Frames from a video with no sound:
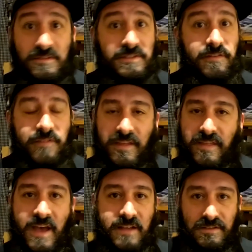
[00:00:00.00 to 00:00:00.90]
stuff like
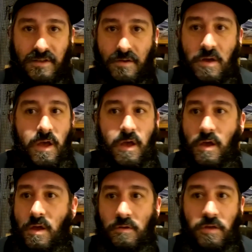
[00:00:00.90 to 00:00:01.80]
that. So,
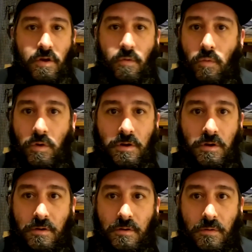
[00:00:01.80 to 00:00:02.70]
you know,
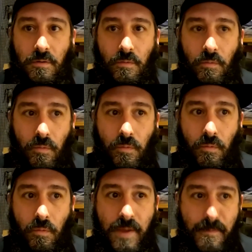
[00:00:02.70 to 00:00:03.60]
we'll,
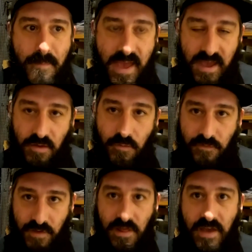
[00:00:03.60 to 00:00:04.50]
we make you
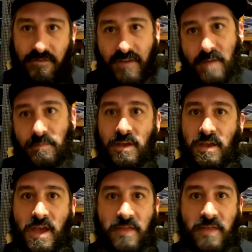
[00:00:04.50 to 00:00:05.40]
feel like family,
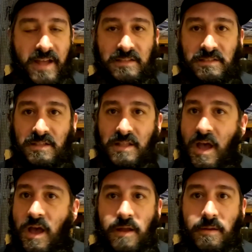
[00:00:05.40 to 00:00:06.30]
and that's
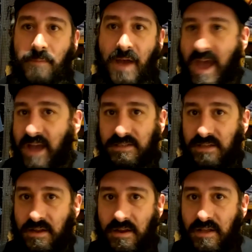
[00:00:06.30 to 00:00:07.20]
not by
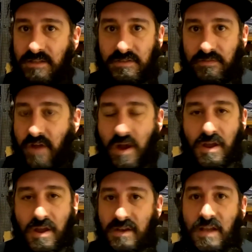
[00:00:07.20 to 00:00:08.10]
accident. It's
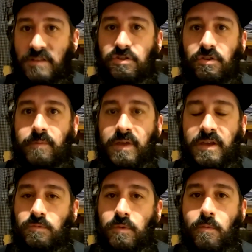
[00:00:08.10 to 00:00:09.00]
very intentional,
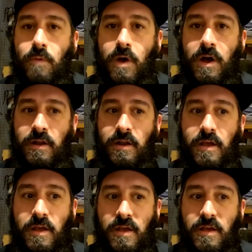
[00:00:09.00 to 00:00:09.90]
because we want
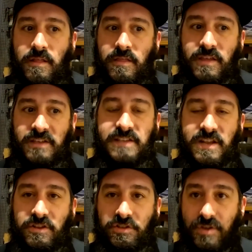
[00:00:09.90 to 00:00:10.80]
this
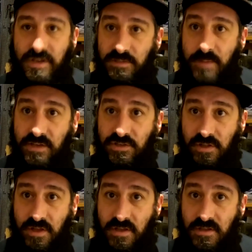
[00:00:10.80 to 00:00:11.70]
industry
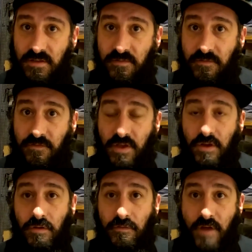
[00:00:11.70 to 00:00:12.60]
especially to
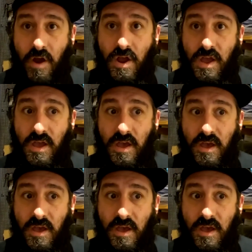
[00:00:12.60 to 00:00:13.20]
feel very